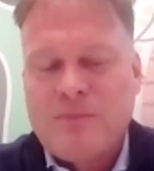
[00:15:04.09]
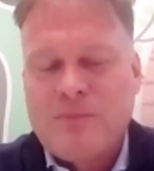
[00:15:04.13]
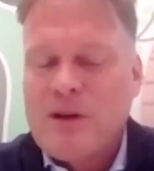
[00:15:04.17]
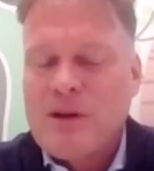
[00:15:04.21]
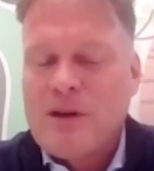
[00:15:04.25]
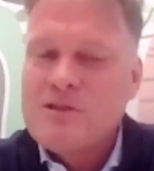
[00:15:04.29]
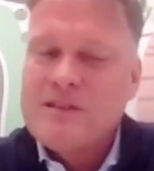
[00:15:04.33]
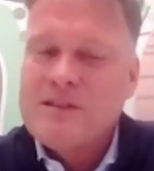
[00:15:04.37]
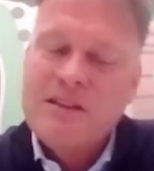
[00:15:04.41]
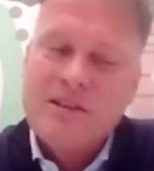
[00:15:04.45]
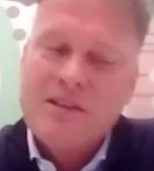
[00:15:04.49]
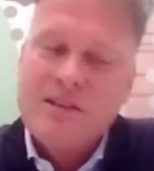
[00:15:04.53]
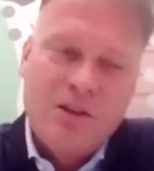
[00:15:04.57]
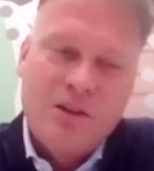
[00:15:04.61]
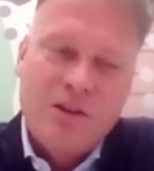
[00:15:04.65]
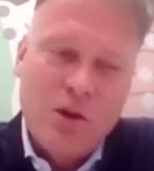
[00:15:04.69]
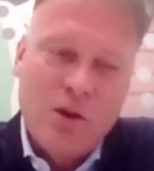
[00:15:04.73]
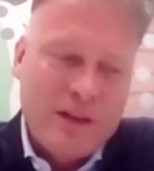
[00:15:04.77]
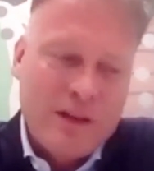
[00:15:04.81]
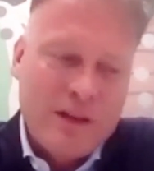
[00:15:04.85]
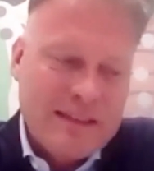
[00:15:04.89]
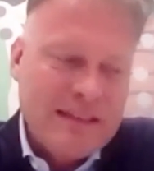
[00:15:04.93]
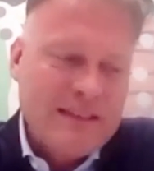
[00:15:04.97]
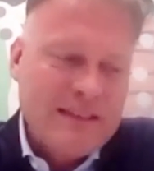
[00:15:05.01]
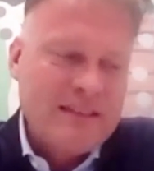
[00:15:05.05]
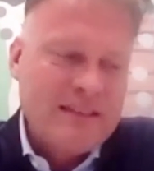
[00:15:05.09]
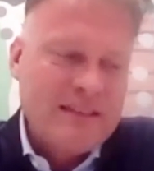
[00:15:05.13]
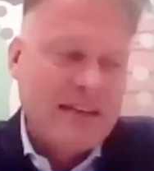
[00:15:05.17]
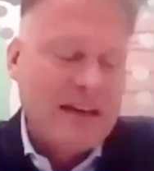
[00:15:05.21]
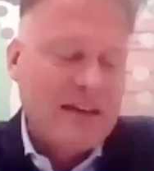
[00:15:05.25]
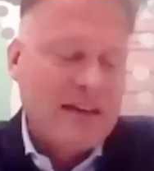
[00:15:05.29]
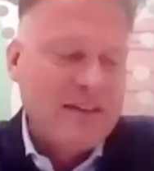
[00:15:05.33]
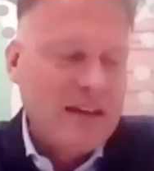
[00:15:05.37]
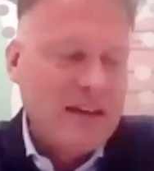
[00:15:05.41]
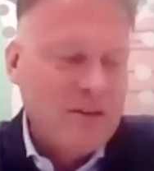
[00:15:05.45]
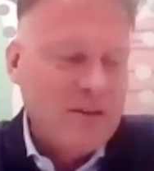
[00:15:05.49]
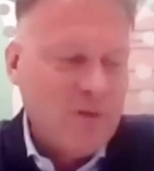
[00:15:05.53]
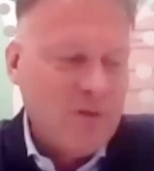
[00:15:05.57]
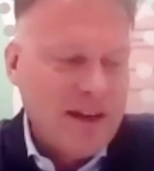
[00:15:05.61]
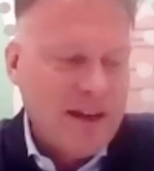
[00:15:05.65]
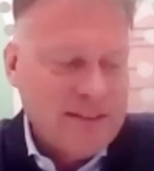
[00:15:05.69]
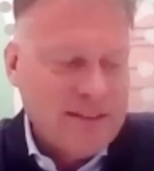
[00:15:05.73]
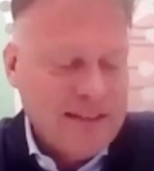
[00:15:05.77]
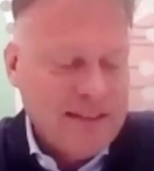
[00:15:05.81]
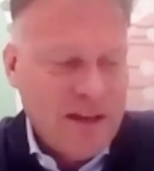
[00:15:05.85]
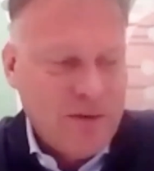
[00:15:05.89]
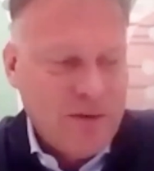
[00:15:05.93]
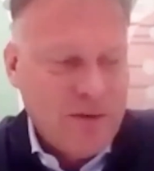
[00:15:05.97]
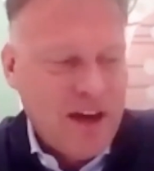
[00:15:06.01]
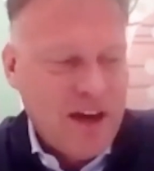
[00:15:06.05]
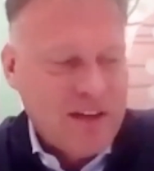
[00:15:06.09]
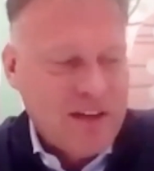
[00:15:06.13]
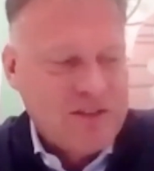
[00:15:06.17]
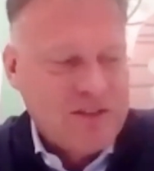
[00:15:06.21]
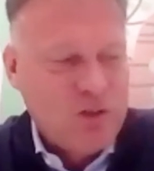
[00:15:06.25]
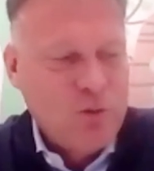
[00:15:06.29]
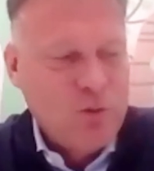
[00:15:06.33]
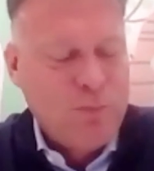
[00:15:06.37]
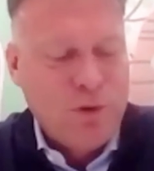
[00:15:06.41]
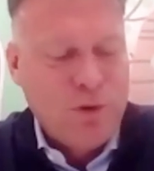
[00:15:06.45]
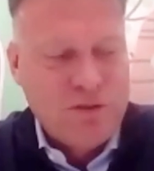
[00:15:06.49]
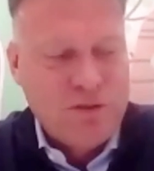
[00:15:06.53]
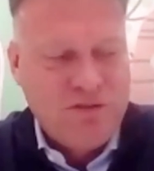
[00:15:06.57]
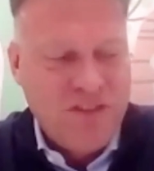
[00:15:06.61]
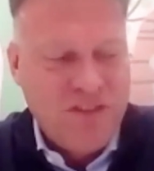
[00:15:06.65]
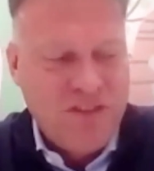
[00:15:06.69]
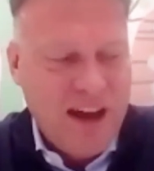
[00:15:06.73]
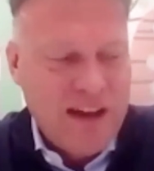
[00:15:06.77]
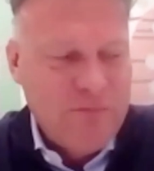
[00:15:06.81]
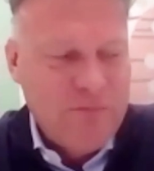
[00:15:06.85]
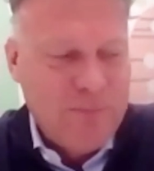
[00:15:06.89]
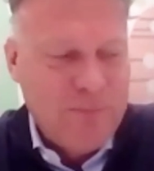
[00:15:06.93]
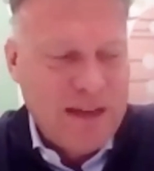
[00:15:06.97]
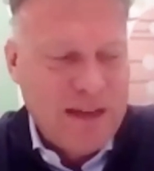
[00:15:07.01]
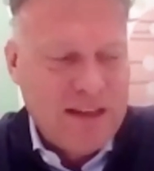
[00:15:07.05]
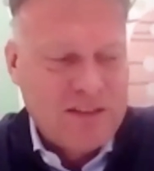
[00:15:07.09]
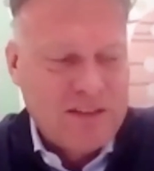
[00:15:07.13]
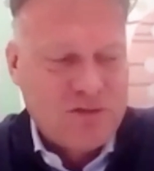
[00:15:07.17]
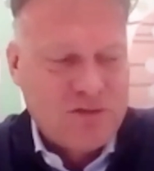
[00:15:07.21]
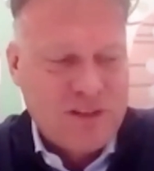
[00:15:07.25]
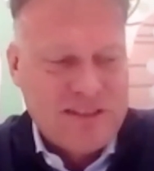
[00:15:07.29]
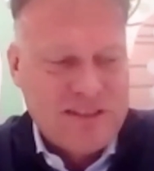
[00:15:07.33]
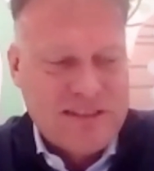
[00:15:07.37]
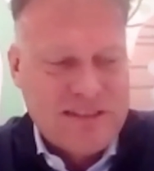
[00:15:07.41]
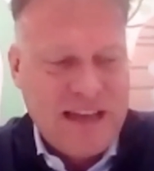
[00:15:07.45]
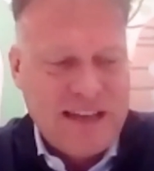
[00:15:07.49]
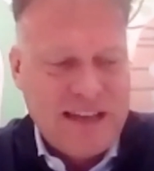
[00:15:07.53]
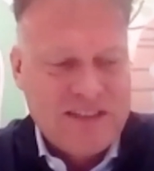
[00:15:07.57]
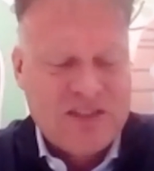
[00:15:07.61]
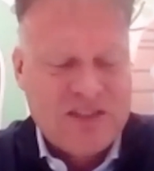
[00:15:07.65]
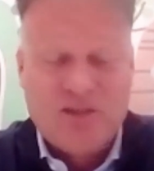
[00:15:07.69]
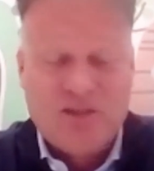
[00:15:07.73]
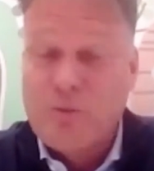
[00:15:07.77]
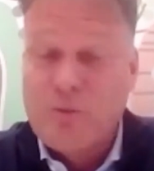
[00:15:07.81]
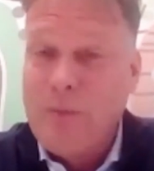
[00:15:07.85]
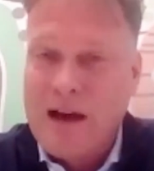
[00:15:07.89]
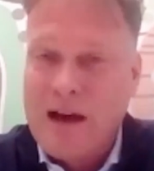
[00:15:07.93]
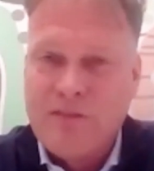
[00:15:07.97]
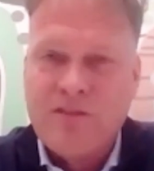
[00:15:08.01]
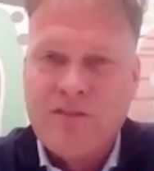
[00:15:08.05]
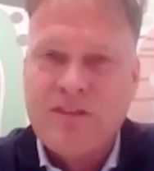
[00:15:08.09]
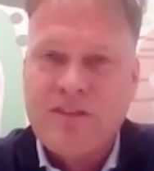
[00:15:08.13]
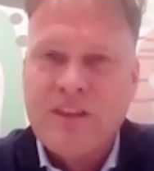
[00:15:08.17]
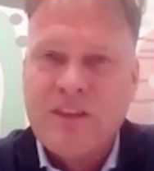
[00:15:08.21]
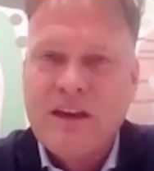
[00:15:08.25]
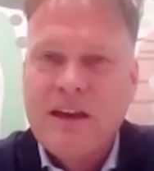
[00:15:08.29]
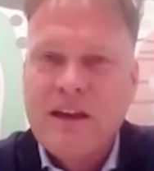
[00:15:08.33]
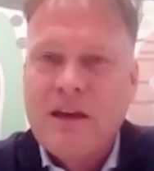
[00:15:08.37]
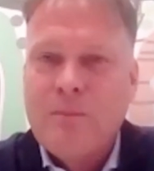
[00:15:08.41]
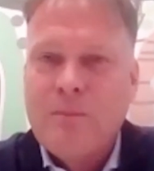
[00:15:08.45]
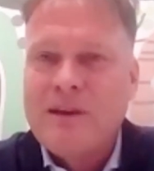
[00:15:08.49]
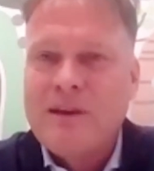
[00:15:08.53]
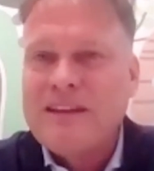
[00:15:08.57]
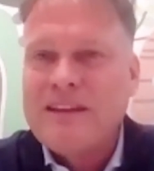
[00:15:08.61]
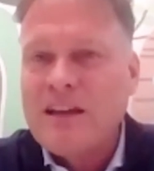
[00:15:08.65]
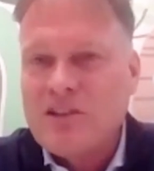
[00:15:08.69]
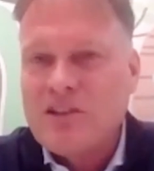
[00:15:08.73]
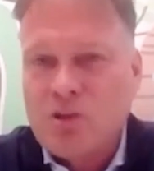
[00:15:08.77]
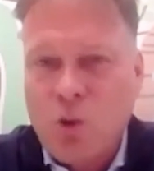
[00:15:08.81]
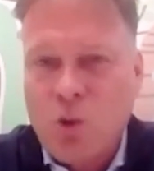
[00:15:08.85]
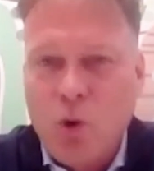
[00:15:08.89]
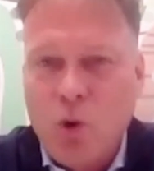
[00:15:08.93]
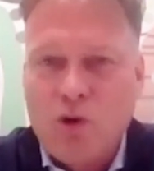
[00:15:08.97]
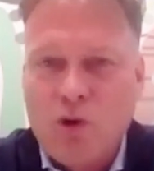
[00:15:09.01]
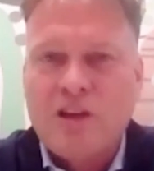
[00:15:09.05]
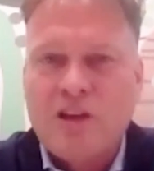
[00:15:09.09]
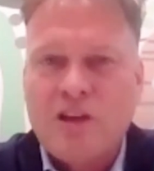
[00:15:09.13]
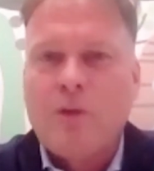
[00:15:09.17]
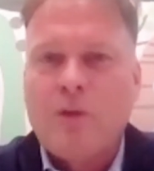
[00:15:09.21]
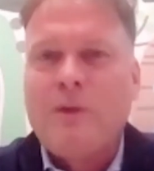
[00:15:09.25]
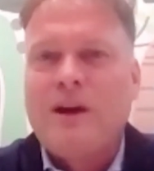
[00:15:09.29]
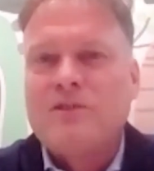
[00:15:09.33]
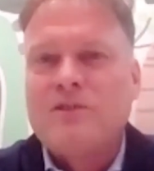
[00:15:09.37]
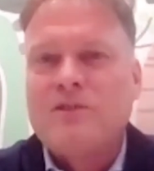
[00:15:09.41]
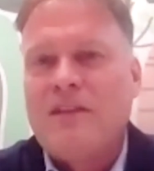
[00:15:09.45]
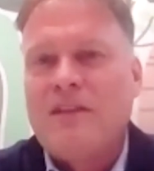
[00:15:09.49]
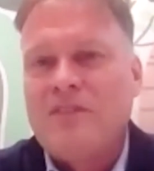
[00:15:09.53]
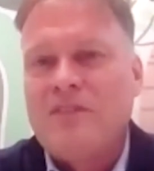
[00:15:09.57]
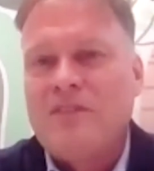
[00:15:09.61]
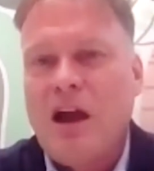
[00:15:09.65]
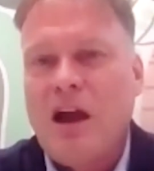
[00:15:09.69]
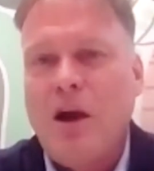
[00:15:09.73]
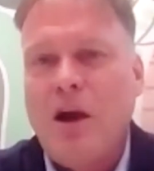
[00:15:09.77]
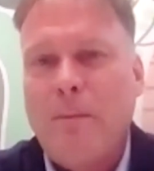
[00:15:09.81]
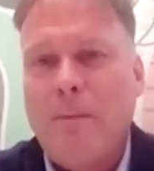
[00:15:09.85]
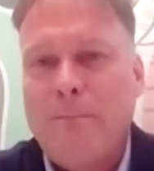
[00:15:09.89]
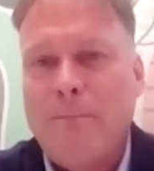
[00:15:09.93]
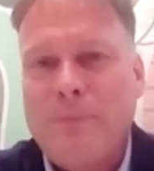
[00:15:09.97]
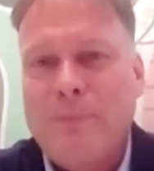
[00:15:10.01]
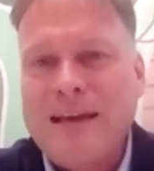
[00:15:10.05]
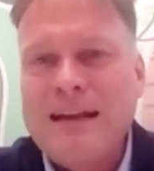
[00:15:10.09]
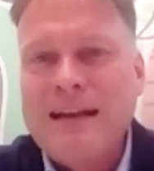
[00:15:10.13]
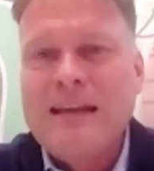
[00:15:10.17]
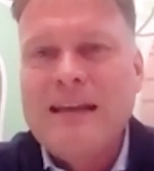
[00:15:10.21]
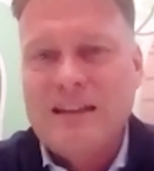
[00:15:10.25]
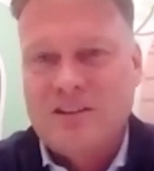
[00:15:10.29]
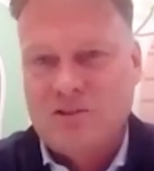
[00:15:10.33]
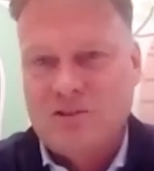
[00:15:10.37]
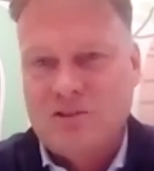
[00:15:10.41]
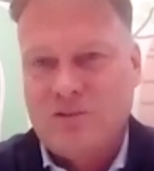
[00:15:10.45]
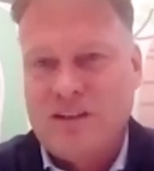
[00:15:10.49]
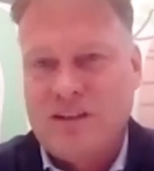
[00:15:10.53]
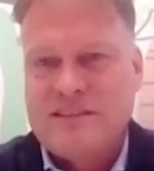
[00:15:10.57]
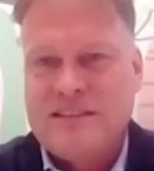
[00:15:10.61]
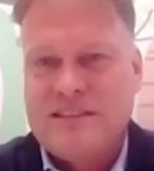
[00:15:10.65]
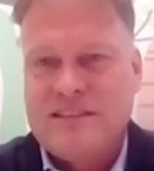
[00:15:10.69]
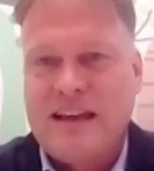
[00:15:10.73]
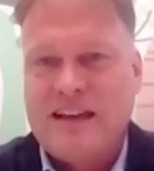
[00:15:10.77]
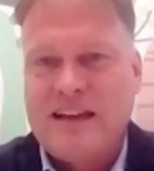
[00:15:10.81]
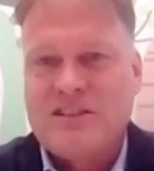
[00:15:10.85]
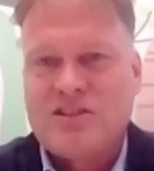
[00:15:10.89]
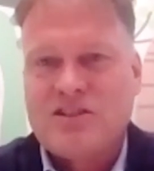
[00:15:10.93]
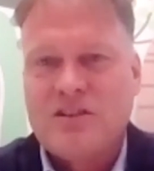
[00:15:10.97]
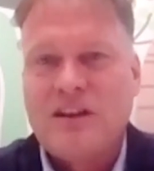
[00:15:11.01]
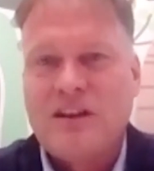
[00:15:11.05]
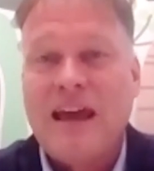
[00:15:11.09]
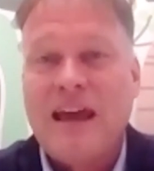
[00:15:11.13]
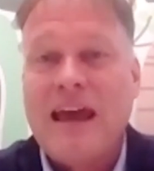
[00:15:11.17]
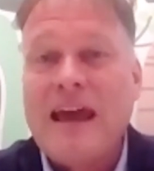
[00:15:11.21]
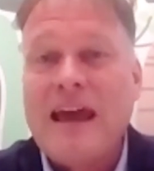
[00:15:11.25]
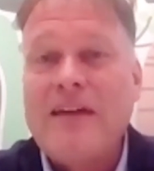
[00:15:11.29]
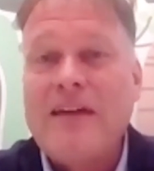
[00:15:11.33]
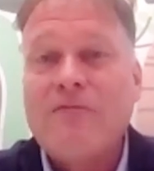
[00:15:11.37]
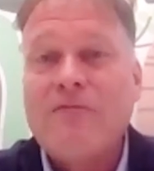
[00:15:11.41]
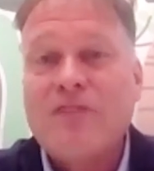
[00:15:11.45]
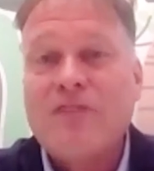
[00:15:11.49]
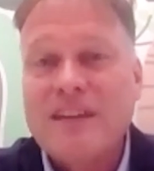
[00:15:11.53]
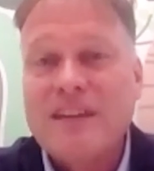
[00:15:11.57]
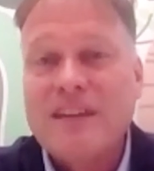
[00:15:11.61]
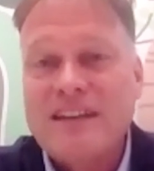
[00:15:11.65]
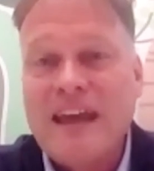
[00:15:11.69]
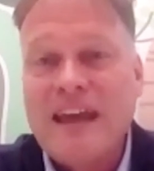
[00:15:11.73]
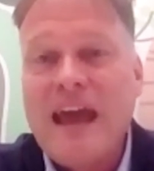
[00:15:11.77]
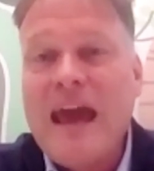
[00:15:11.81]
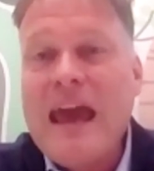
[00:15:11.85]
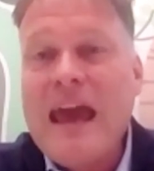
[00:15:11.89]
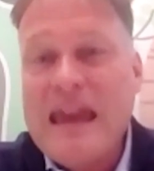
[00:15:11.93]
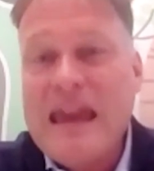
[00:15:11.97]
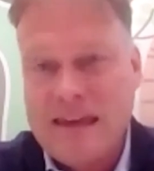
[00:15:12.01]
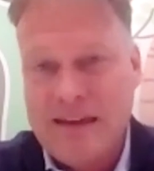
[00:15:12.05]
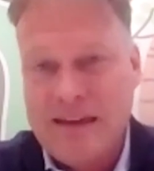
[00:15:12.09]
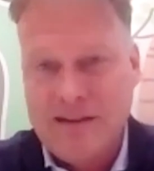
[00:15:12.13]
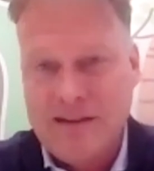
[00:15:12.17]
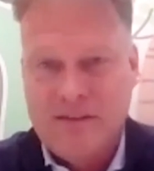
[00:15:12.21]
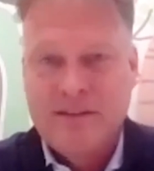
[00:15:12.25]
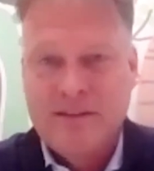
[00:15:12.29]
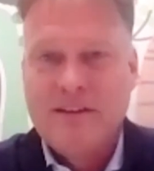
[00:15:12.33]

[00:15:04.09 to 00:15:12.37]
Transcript: Because you look at India, right now there are 2.5 billion transactions a month, but they're talking about having 1 billion transactions every day.